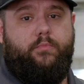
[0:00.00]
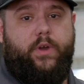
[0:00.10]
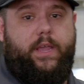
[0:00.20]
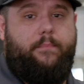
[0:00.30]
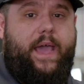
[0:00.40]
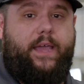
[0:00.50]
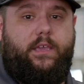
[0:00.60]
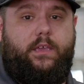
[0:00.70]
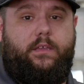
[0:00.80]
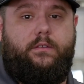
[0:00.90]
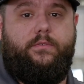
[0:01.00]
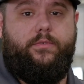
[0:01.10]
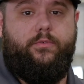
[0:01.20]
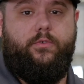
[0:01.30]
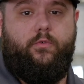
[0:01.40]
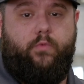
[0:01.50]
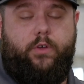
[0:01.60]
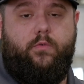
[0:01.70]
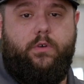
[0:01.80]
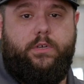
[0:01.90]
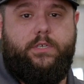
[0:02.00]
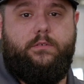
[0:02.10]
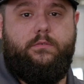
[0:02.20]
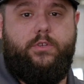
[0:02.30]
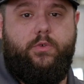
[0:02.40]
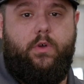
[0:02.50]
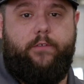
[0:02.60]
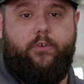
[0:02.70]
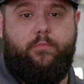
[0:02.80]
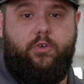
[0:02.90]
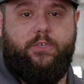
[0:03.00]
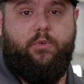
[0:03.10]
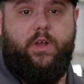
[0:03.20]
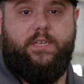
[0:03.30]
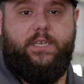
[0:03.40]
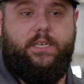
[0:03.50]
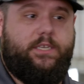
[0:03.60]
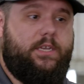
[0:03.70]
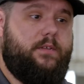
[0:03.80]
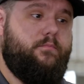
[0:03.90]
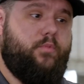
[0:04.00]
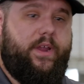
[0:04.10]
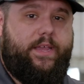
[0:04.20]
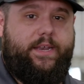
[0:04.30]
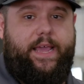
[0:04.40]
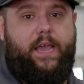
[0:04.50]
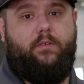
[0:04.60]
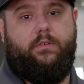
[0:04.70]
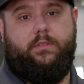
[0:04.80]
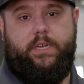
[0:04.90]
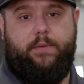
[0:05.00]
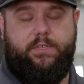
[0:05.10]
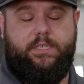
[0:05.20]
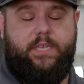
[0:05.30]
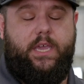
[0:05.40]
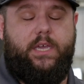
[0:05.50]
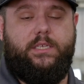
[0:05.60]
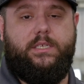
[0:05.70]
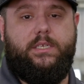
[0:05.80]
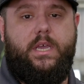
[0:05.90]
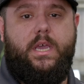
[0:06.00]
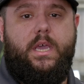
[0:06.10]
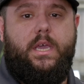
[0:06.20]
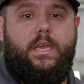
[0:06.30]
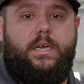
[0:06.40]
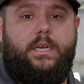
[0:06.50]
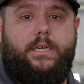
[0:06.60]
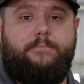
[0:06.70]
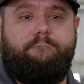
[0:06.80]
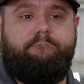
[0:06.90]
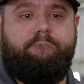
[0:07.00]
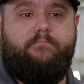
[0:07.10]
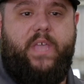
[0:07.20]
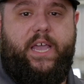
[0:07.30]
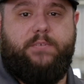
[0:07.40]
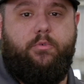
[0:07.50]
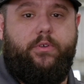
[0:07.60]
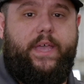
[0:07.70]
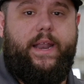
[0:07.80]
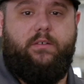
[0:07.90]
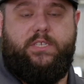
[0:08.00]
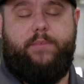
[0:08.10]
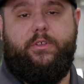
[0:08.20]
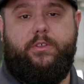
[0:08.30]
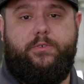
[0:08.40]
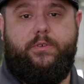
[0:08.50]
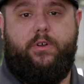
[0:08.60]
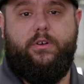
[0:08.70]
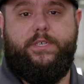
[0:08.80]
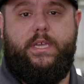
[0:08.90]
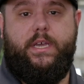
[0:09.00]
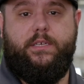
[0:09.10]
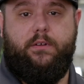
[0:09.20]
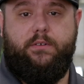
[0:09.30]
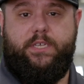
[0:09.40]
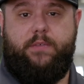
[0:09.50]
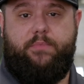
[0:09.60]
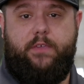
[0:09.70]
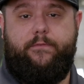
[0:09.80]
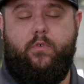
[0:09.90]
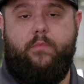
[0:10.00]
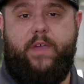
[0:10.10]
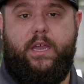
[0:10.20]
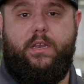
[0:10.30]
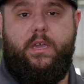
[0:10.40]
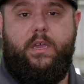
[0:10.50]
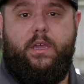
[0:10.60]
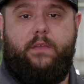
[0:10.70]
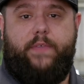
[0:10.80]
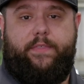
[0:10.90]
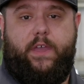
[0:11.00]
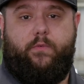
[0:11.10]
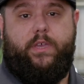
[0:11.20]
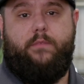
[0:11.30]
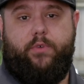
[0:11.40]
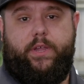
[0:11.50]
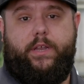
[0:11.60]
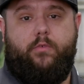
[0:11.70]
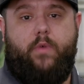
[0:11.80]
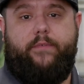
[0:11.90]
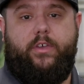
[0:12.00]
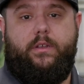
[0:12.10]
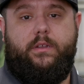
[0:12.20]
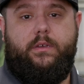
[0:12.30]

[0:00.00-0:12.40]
bring it back in through RealWorks, do all of our post-processing, break it down, clean up the scans, export that out typically to an RCS, RCP format that then we can bring into Revit